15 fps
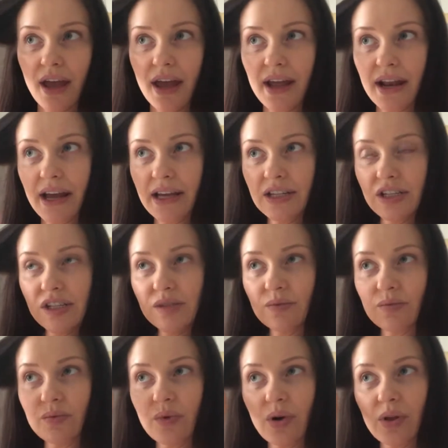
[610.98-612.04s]
And I just
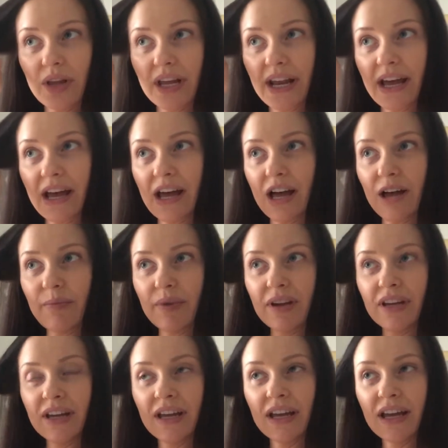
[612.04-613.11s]
roll it up,
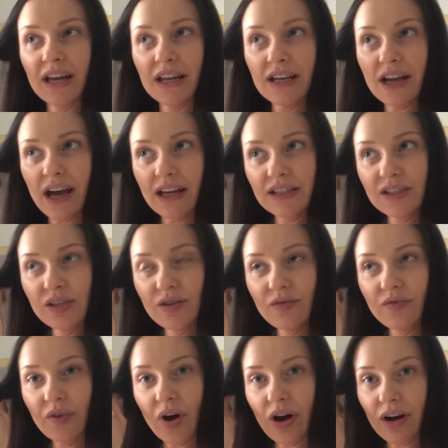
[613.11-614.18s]
not too
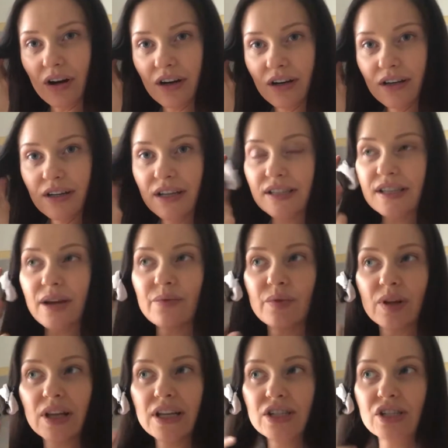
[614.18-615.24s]
far, because I'm
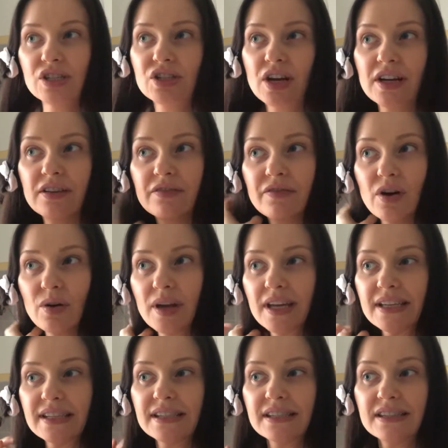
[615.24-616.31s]
really just trying to
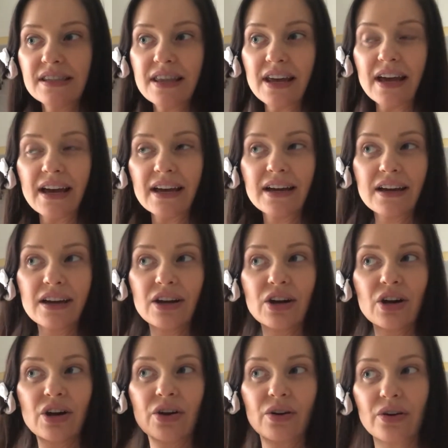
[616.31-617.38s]
focus that
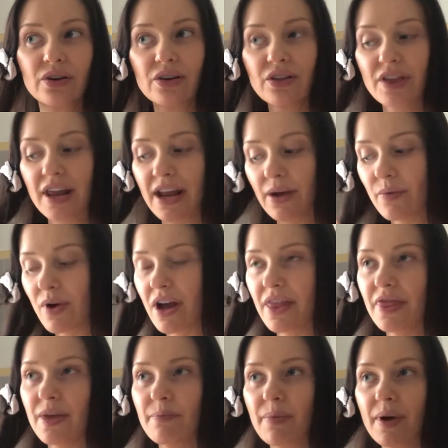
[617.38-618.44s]
curl that I
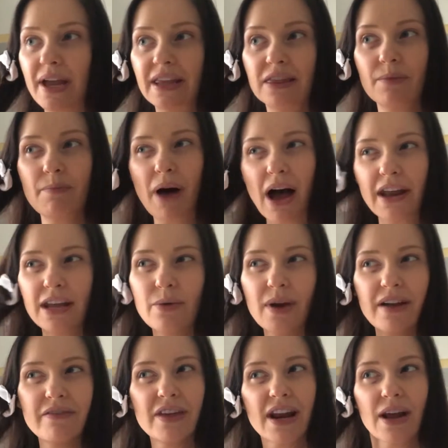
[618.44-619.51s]
want, like the body
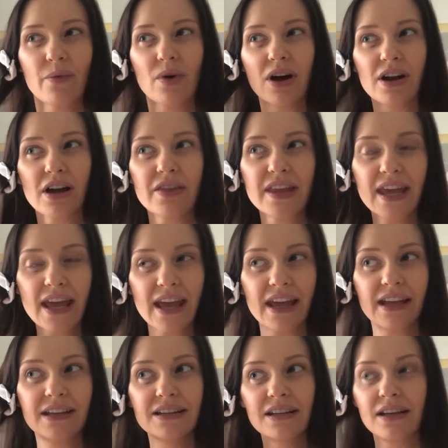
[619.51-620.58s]
wave that I want on the
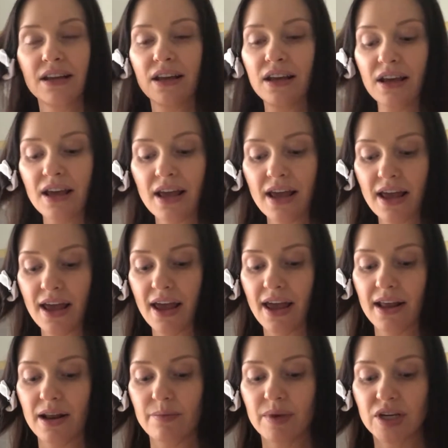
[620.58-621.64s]
end.
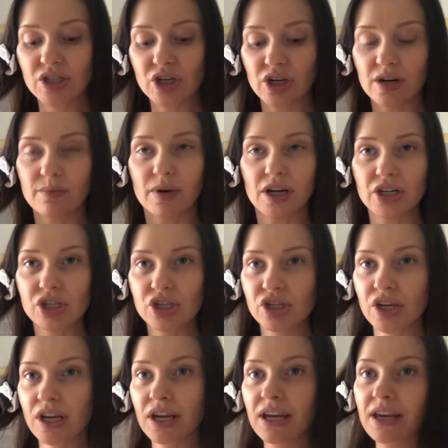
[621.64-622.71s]
And then make sure to brush
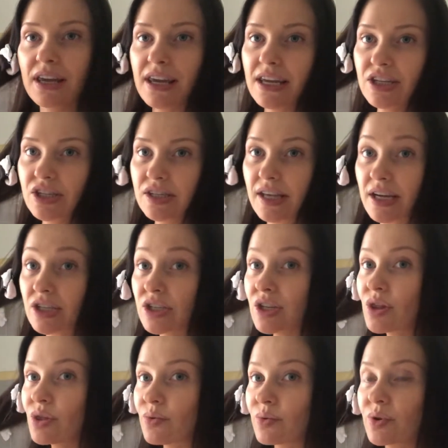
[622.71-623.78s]
each
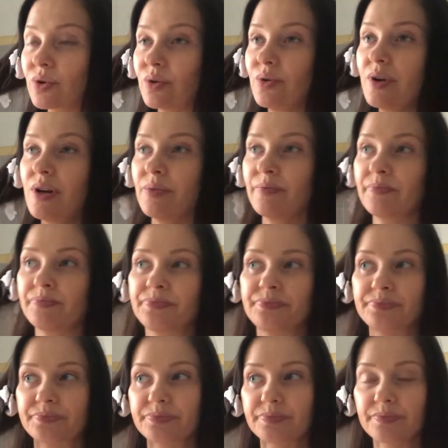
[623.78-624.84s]
section through.
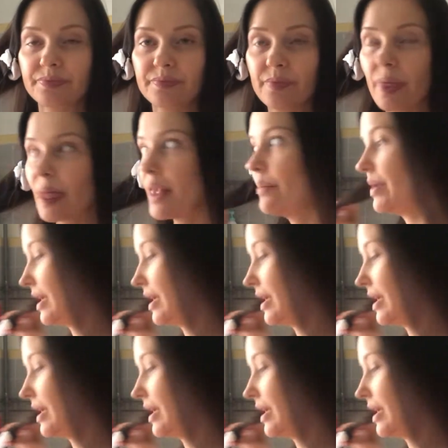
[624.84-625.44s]
I'm